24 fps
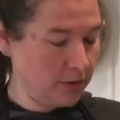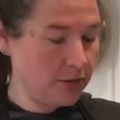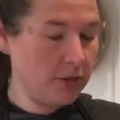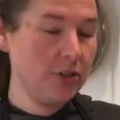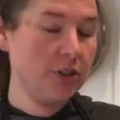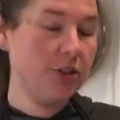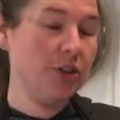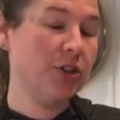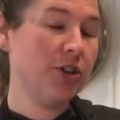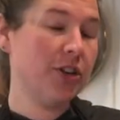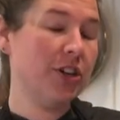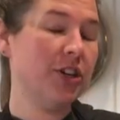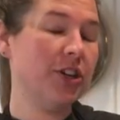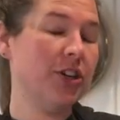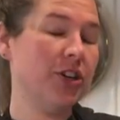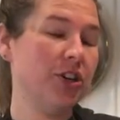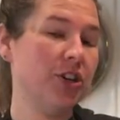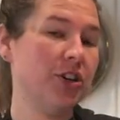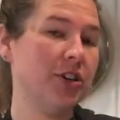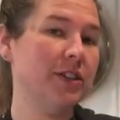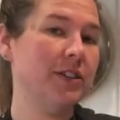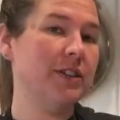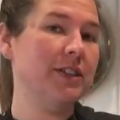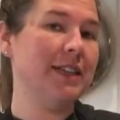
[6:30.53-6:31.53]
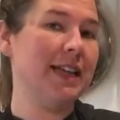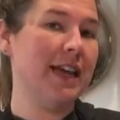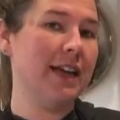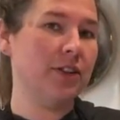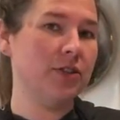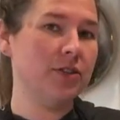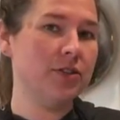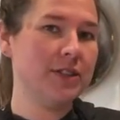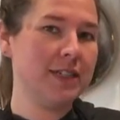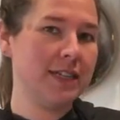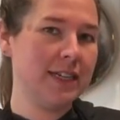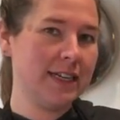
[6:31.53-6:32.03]
you can cook
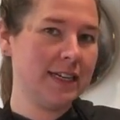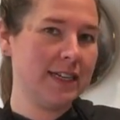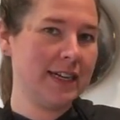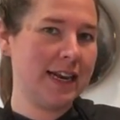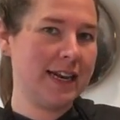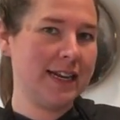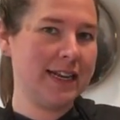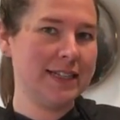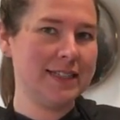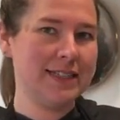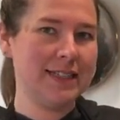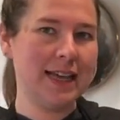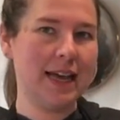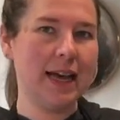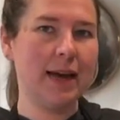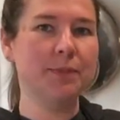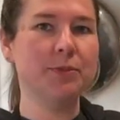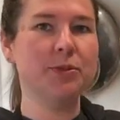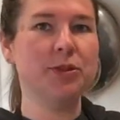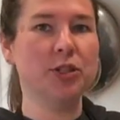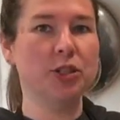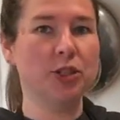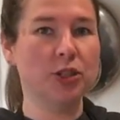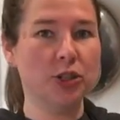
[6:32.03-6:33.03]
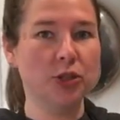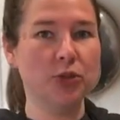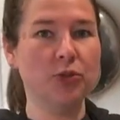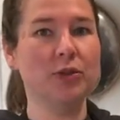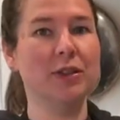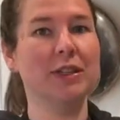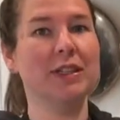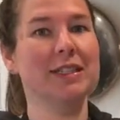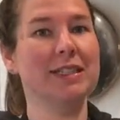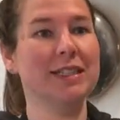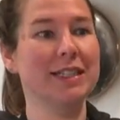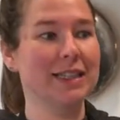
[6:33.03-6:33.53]
nettles in, and it's
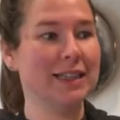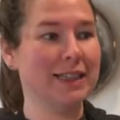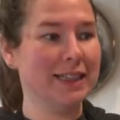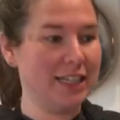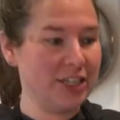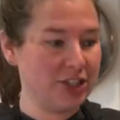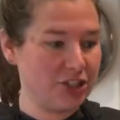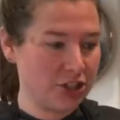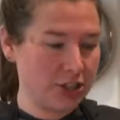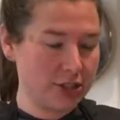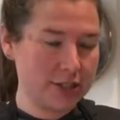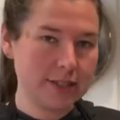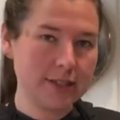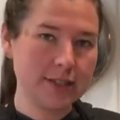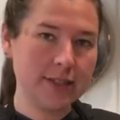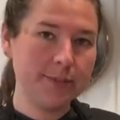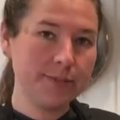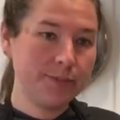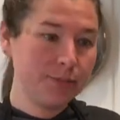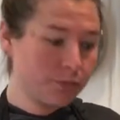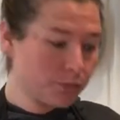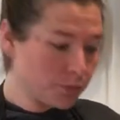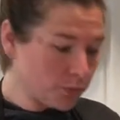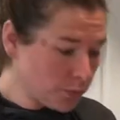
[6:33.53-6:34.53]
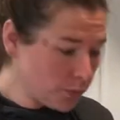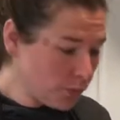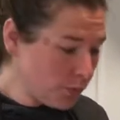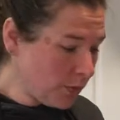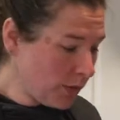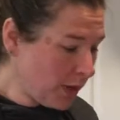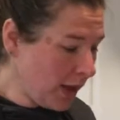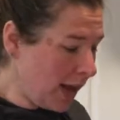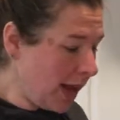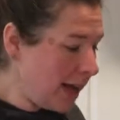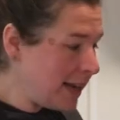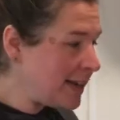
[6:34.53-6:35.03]
absolutely delicious.
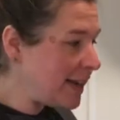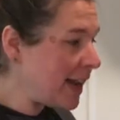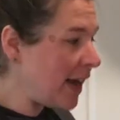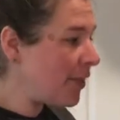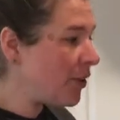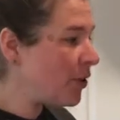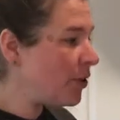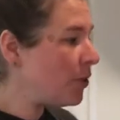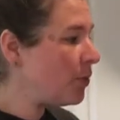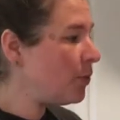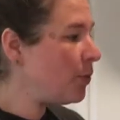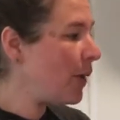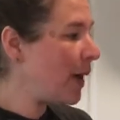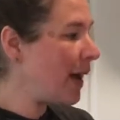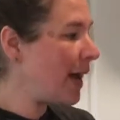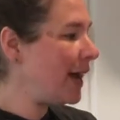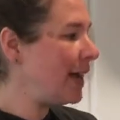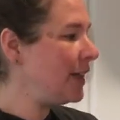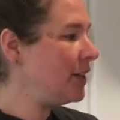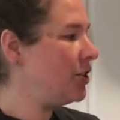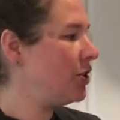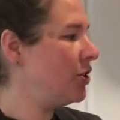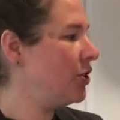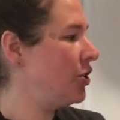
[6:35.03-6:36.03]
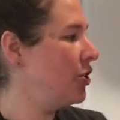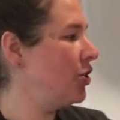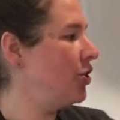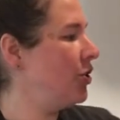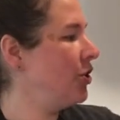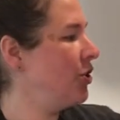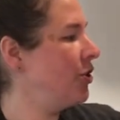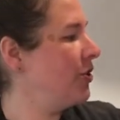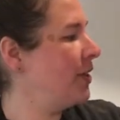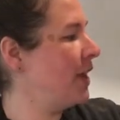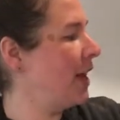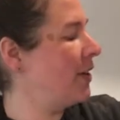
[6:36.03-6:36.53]
Another way to
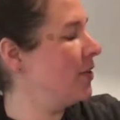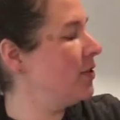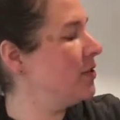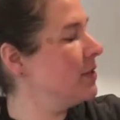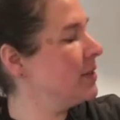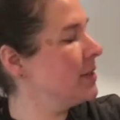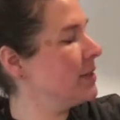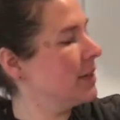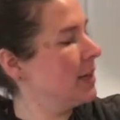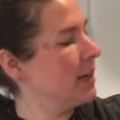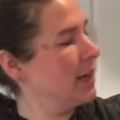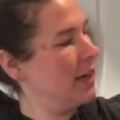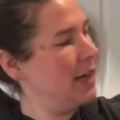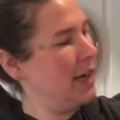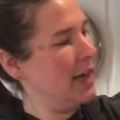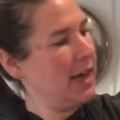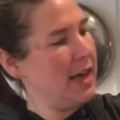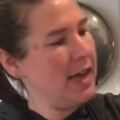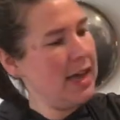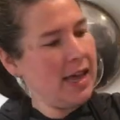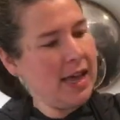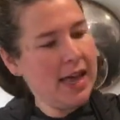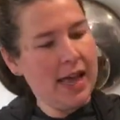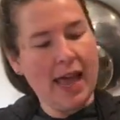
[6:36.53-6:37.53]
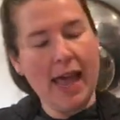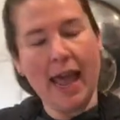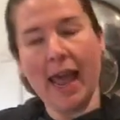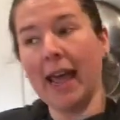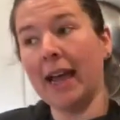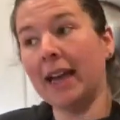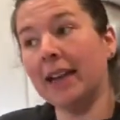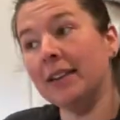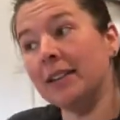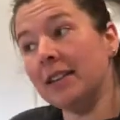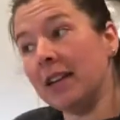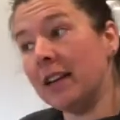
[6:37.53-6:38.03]
cook your nettles,
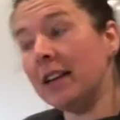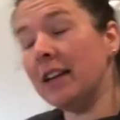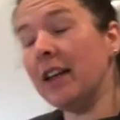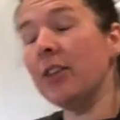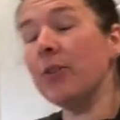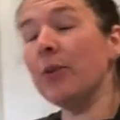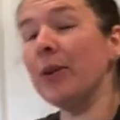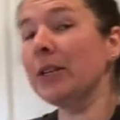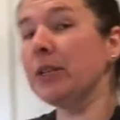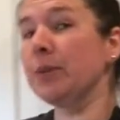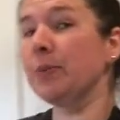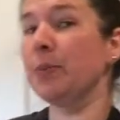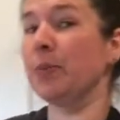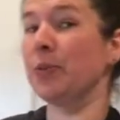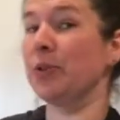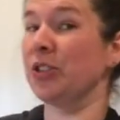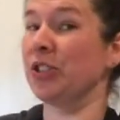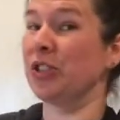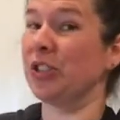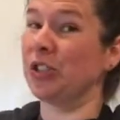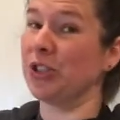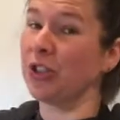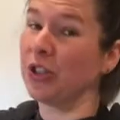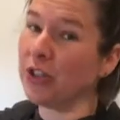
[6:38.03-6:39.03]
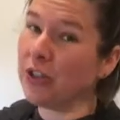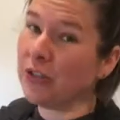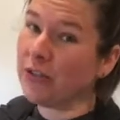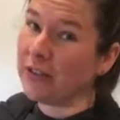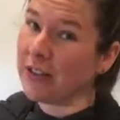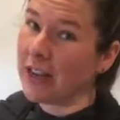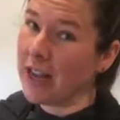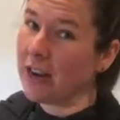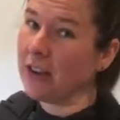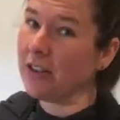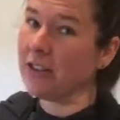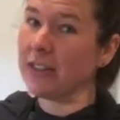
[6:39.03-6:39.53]
and another way to preserve
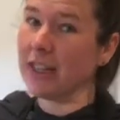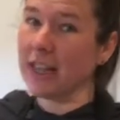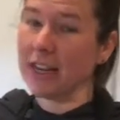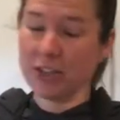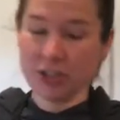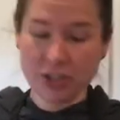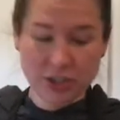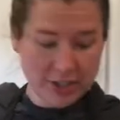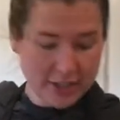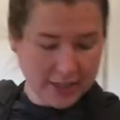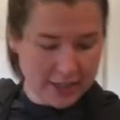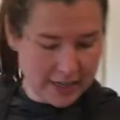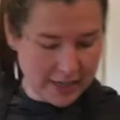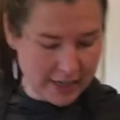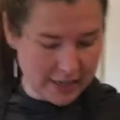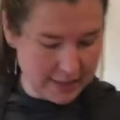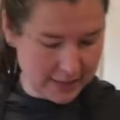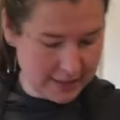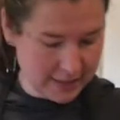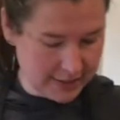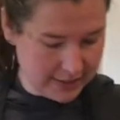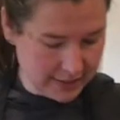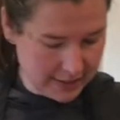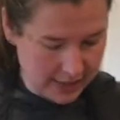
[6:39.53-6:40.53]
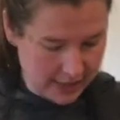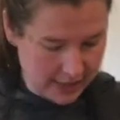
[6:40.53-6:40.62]
nettles actually, is